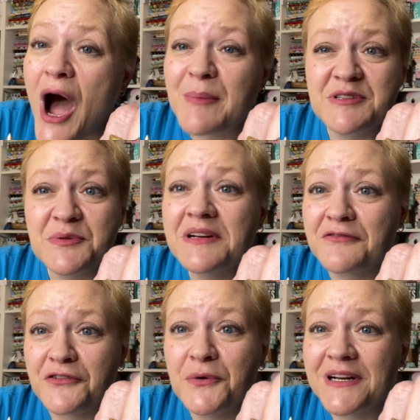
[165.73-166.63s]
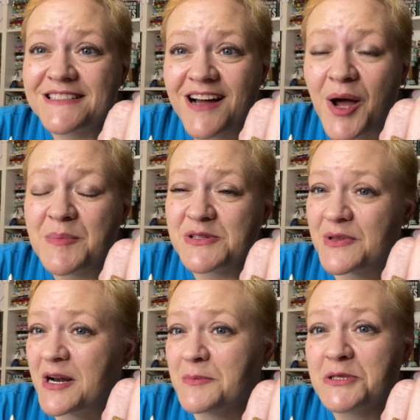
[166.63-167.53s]
I'm doing a few at a time so
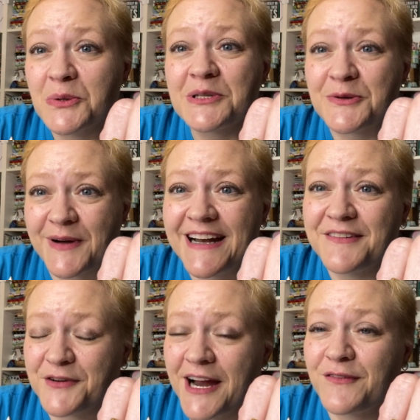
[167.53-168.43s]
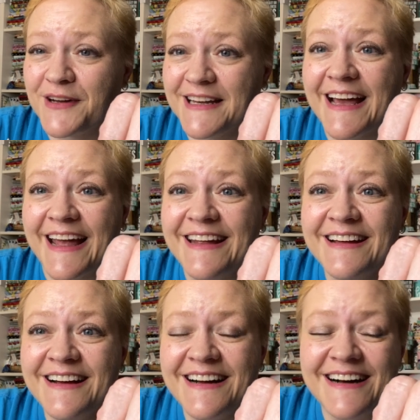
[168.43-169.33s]
that I'm totally ready for every day,
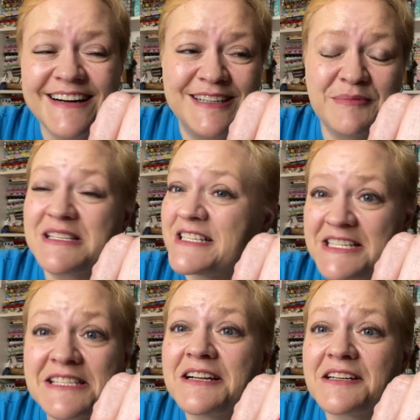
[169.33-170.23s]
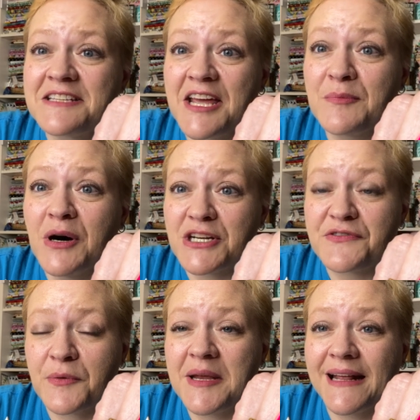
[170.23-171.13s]
because it does not take much
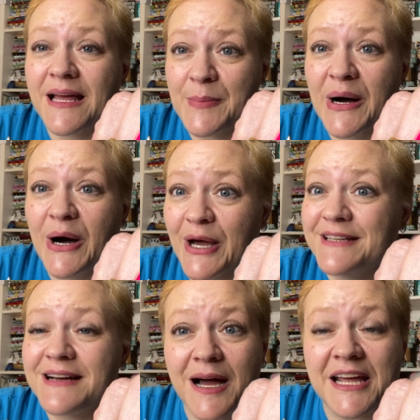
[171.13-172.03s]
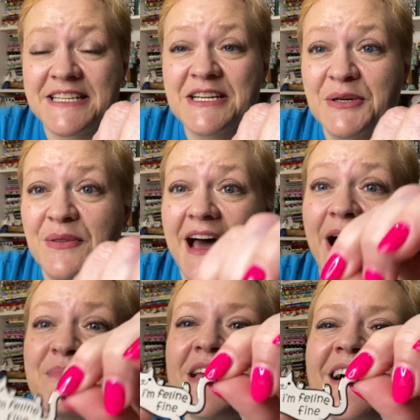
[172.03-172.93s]
for me to get behind. I could tell you
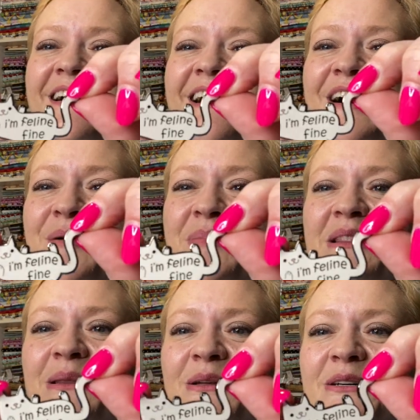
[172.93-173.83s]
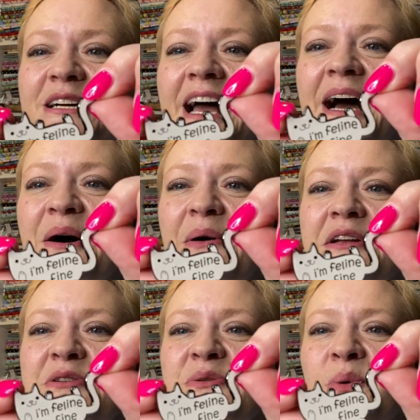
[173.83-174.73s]
that. But look how
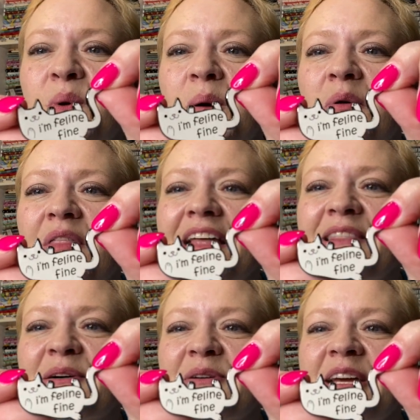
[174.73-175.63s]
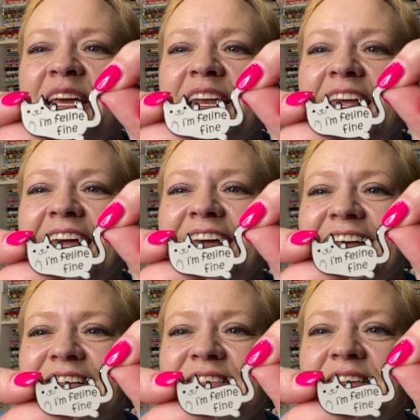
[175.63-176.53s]
adorable that little kitty
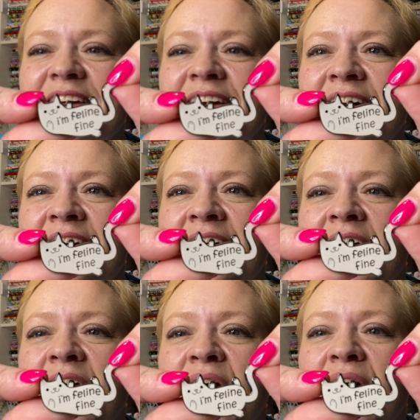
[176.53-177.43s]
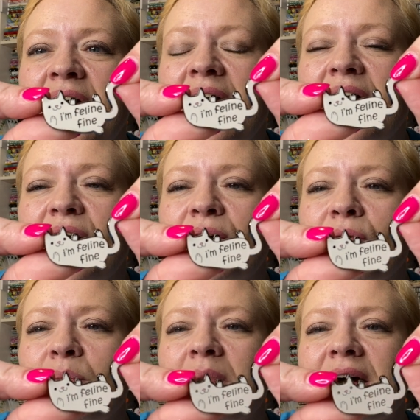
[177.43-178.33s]
is.
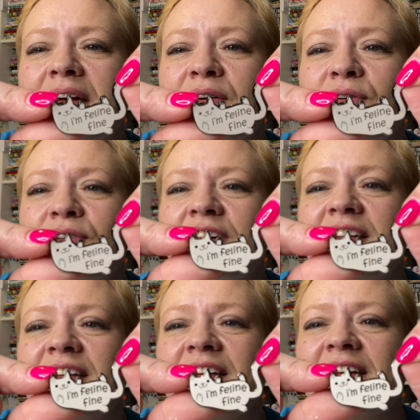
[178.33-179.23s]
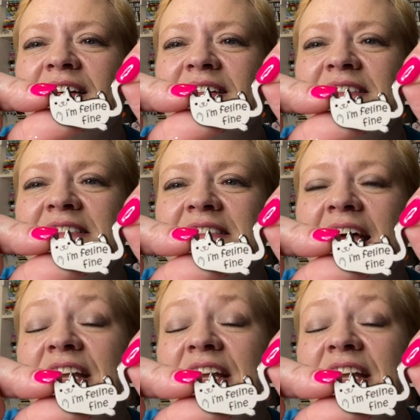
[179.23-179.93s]
Oh my goodness.